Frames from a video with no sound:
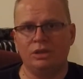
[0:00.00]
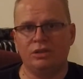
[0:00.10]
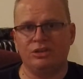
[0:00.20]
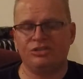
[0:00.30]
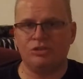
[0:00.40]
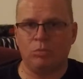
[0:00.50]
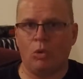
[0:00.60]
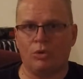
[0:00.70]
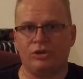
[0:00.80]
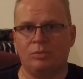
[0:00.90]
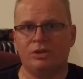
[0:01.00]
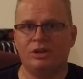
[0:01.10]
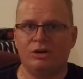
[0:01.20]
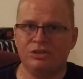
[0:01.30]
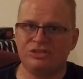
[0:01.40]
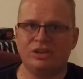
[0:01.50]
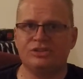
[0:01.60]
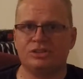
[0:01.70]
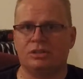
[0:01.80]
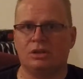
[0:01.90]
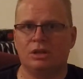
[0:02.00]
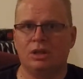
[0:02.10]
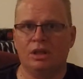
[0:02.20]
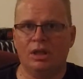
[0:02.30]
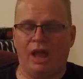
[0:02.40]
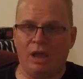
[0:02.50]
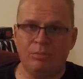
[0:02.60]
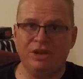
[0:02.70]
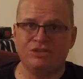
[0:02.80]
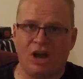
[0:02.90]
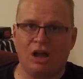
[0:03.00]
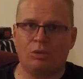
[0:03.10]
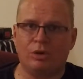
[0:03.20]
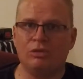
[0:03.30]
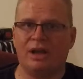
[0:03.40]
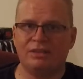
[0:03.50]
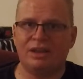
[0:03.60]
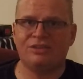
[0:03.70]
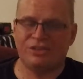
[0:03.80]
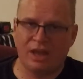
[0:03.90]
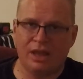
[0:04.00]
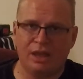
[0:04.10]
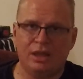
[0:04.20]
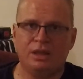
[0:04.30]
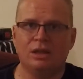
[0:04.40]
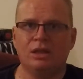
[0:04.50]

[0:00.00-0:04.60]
is support them in their decision and be tolerant like they say.